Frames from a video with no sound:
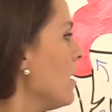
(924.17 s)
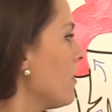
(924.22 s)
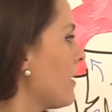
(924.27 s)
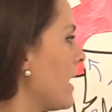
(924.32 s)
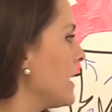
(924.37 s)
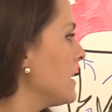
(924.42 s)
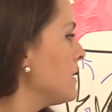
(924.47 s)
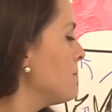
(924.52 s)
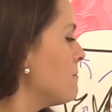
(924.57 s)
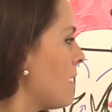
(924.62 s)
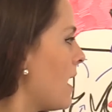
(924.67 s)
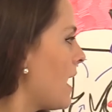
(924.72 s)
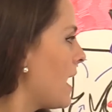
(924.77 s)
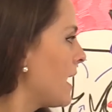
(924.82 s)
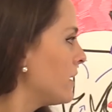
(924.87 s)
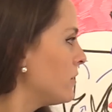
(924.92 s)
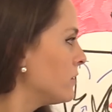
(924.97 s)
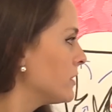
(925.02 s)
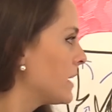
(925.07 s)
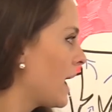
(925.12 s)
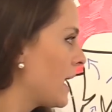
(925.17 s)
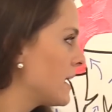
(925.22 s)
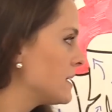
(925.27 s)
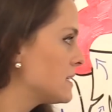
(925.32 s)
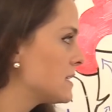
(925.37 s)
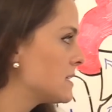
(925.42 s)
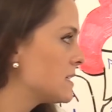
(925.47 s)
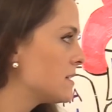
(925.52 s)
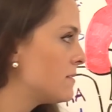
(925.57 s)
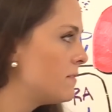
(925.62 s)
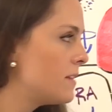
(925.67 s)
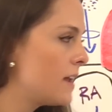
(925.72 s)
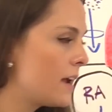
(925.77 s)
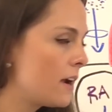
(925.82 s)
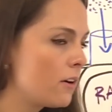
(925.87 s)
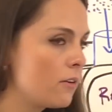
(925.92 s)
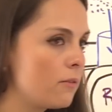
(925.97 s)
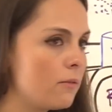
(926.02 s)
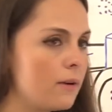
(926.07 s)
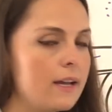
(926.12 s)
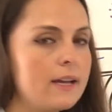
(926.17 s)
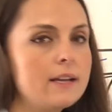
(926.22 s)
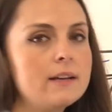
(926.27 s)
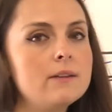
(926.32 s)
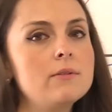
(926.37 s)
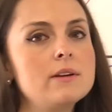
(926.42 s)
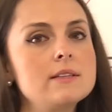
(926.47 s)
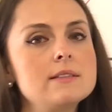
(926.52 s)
Okay, in mild cases of narrowing,